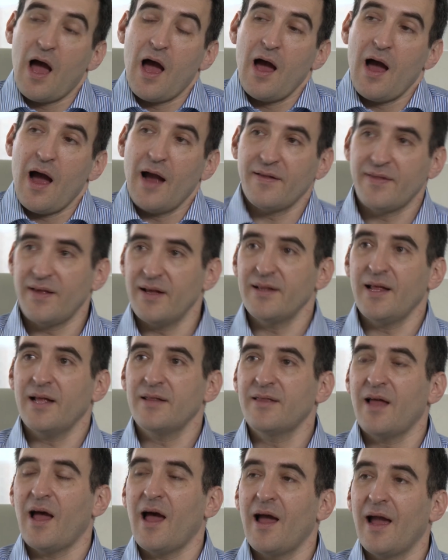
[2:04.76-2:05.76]
I think
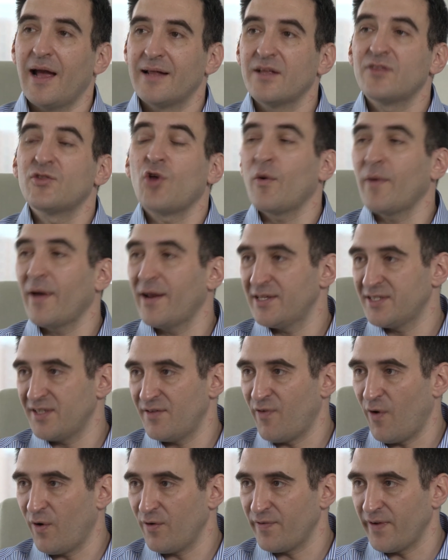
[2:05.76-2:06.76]
that editorial is
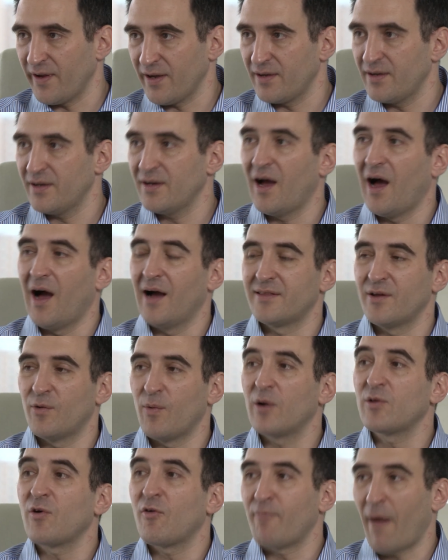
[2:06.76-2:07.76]
evolving. The
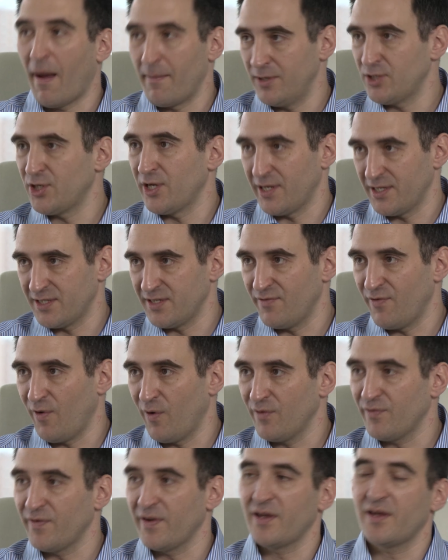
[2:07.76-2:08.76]
world of publishing is
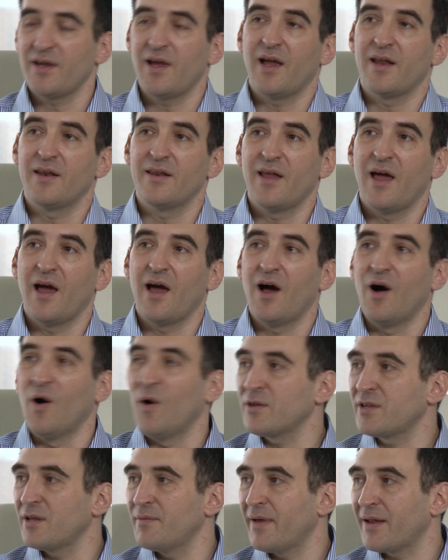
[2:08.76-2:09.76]
evolving. And
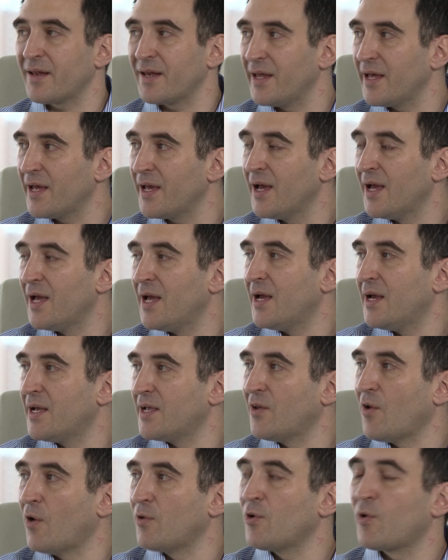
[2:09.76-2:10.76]
ultimately,
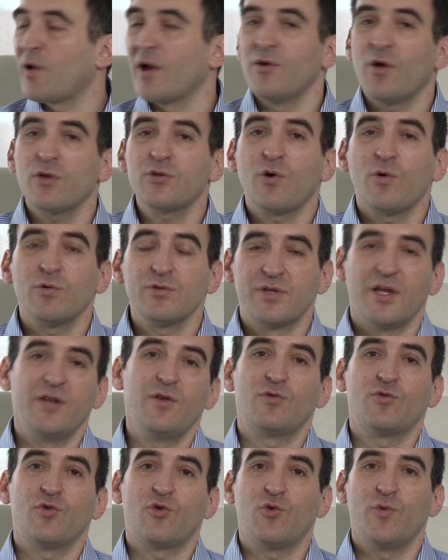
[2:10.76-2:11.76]
you cannot
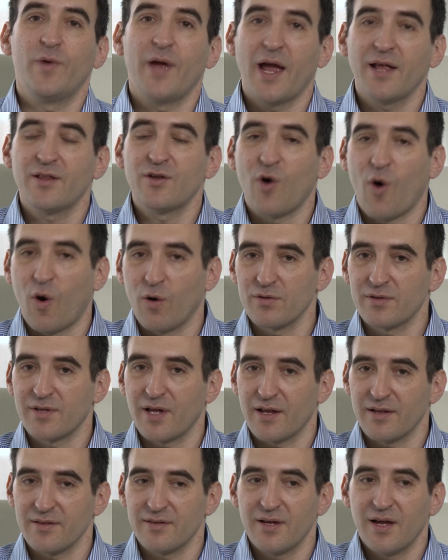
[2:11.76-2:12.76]
continue to create
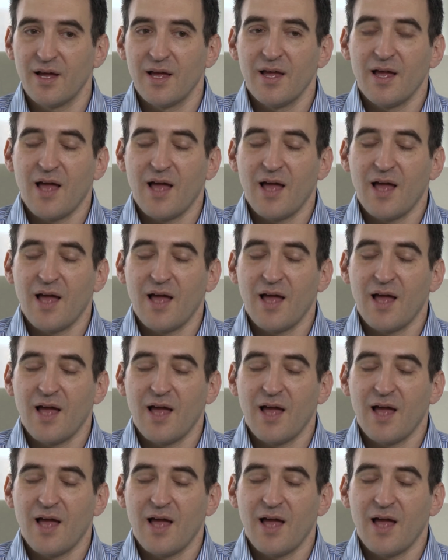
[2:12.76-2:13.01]
content